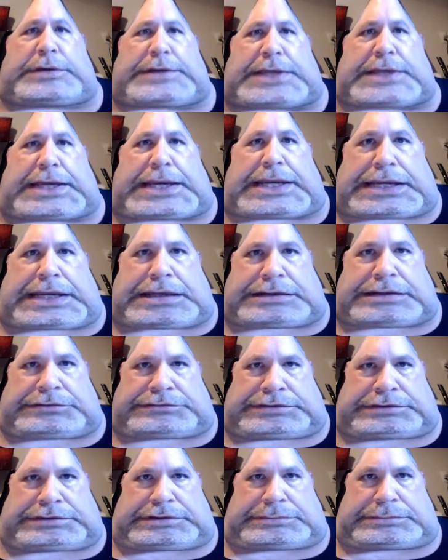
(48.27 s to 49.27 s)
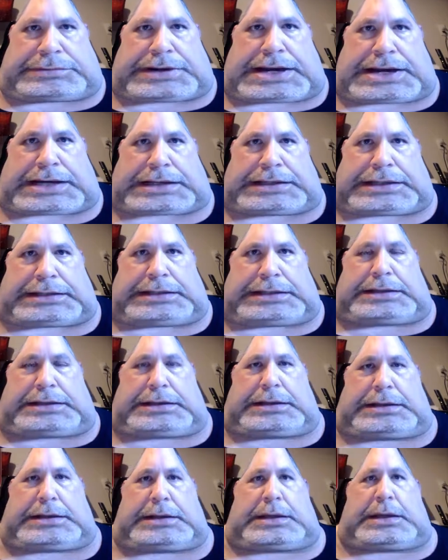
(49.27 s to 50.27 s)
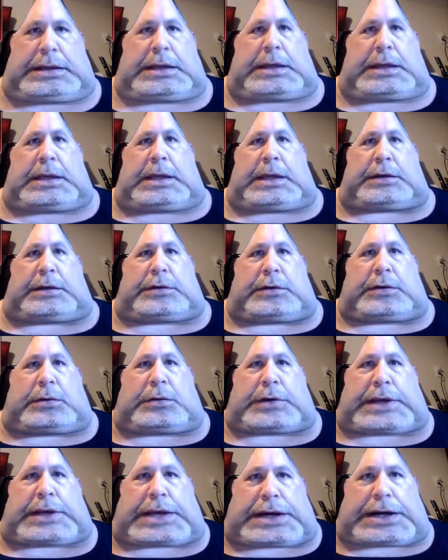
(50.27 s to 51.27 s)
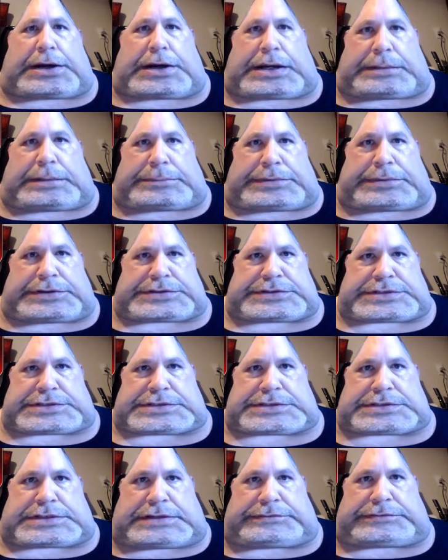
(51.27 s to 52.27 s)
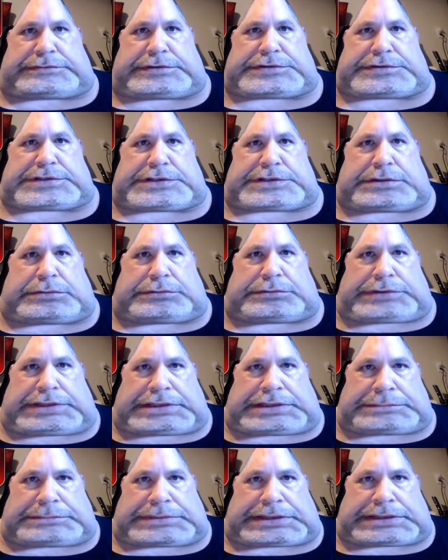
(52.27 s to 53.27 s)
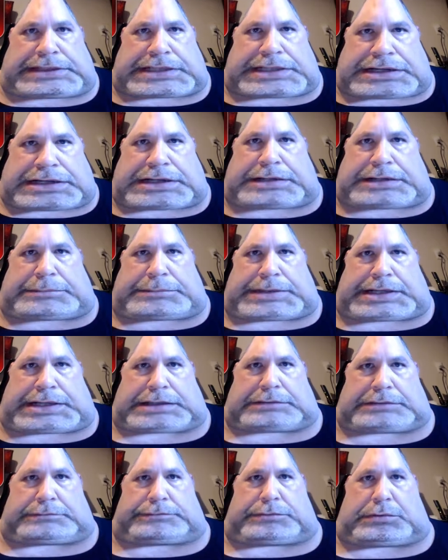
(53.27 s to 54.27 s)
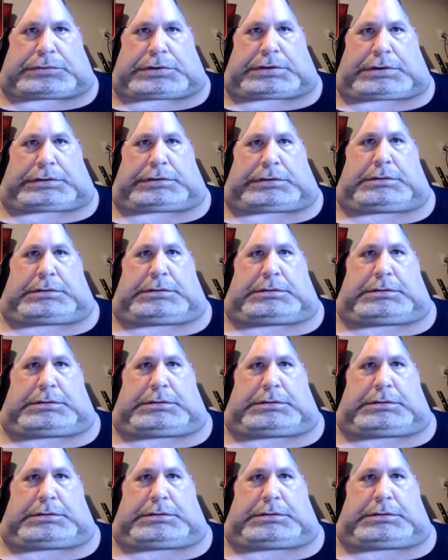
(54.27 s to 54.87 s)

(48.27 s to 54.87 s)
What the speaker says: with your hands in your pocket, and don't carry a bunch of stuff that you don't need to be carrying back and forth.